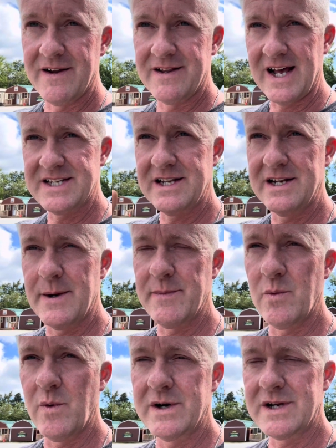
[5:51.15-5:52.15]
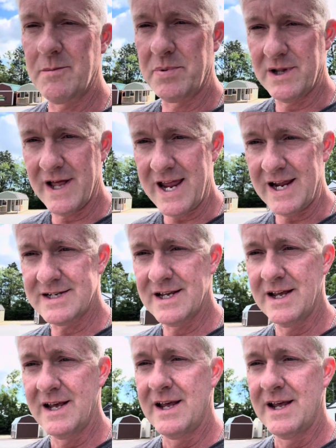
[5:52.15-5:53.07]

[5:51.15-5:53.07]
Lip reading: That's the number one complaint